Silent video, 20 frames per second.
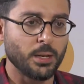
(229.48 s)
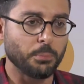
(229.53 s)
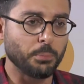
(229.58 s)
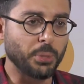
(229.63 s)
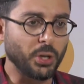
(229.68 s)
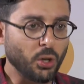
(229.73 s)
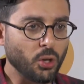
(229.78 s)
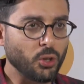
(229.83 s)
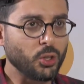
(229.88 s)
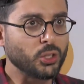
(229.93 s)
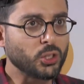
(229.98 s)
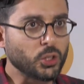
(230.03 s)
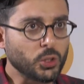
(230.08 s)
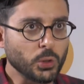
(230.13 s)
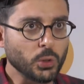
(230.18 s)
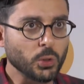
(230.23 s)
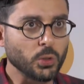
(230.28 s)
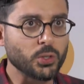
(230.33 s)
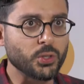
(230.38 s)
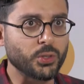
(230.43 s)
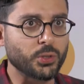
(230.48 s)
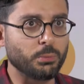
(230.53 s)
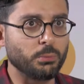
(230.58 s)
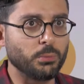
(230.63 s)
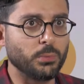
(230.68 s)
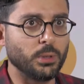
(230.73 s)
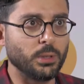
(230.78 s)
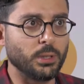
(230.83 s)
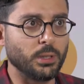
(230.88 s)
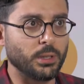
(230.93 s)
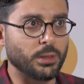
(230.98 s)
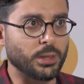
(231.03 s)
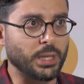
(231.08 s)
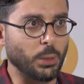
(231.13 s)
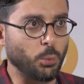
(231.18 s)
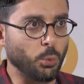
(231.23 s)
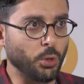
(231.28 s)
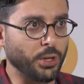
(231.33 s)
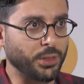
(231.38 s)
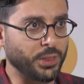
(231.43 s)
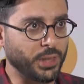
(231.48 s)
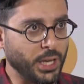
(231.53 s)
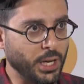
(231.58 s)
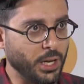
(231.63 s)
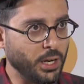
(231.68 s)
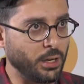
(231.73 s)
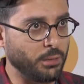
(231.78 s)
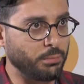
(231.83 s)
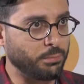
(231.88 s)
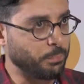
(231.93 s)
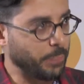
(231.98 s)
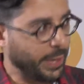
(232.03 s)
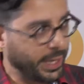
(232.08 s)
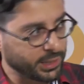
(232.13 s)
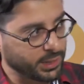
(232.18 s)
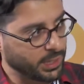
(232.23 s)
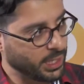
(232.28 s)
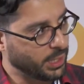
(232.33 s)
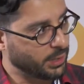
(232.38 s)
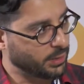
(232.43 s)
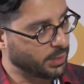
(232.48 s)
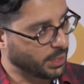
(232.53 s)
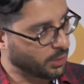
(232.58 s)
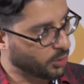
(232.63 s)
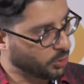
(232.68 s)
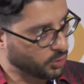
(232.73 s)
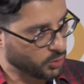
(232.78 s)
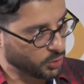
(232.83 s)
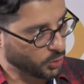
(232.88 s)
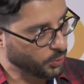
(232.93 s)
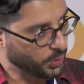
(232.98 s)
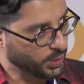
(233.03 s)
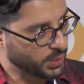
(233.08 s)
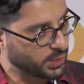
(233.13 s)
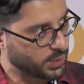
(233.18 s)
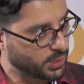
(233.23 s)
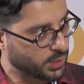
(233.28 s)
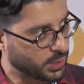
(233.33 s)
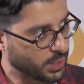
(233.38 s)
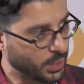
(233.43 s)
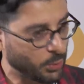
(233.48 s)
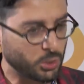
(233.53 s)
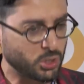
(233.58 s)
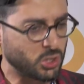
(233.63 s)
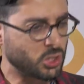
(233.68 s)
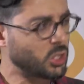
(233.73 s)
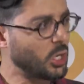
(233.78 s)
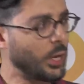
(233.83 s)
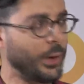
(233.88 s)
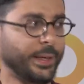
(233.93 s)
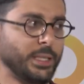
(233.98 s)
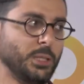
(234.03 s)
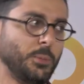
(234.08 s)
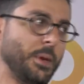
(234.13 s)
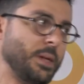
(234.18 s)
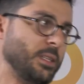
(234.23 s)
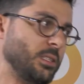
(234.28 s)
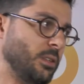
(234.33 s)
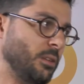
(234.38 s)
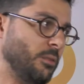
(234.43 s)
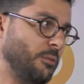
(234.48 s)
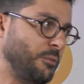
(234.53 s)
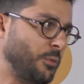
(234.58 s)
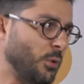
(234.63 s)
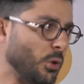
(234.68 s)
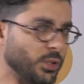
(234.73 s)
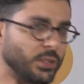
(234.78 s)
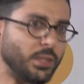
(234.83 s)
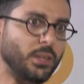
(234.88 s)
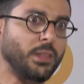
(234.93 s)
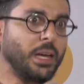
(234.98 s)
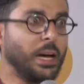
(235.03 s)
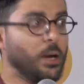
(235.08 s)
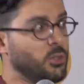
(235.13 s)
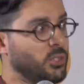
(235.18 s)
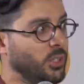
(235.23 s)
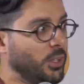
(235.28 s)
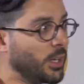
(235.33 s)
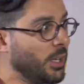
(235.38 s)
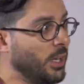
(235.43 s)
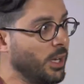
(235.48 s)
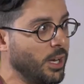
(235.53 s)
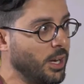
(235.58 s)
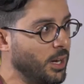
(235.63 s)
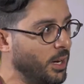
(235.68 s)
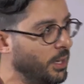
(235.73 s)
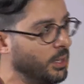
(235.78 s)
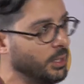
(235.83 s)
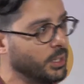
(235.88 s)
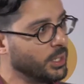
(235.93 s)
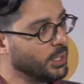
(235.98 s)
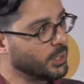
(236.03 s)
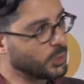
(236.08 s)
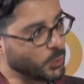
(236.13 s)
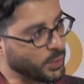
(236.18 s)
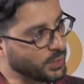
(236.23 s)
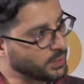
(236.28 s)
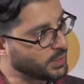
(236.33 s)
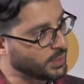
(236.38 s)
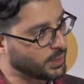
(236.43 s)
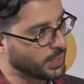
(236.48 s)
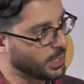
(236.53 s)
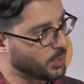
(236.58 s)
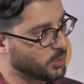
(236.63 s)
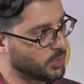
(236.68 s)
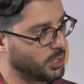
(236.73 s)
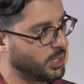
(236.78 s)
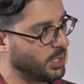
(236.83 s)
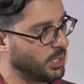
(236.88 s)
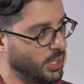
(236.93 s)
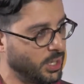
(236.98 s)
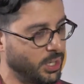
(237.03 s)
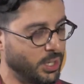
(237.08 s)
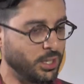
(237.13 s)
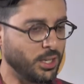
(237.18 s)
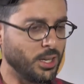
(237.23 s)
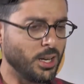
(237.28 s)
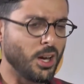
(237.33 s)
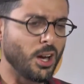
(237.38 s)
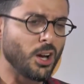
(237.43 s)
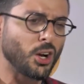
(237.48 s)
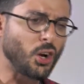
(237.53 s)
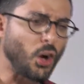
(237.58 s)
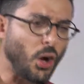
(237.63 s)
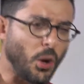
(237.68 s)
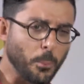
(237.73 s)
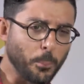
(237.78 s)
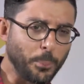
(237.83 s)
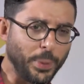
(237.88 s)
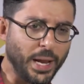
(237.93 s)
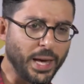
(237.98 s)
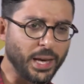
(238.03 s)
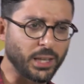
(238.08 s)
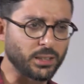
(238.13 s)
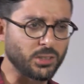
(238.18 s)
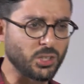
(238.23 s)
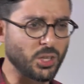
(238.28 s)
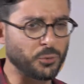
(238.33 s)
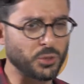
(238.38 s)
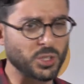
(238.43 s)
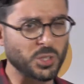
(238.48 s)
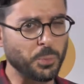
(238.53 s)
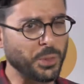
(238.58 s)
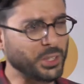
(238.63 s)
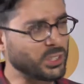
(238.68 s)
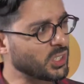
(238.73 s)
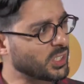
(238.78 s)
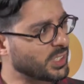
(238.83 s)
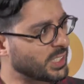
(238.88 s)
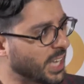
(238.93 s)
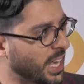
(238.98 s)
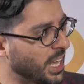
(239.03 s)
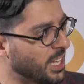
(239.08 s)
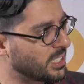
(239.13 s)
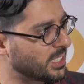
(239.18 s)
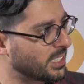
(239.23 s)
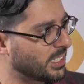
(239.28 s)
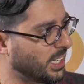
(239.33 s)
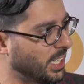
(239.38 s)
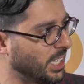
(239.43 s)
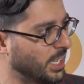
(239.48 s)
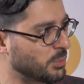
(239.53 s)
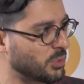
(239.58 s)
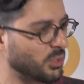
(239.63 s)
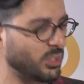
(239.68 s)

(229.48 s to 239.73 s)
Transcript: But all the tools that were there back then that could do this, they were so expensive. 4,000 a year, 20,000 a year, complex. You have to speak to sales teams.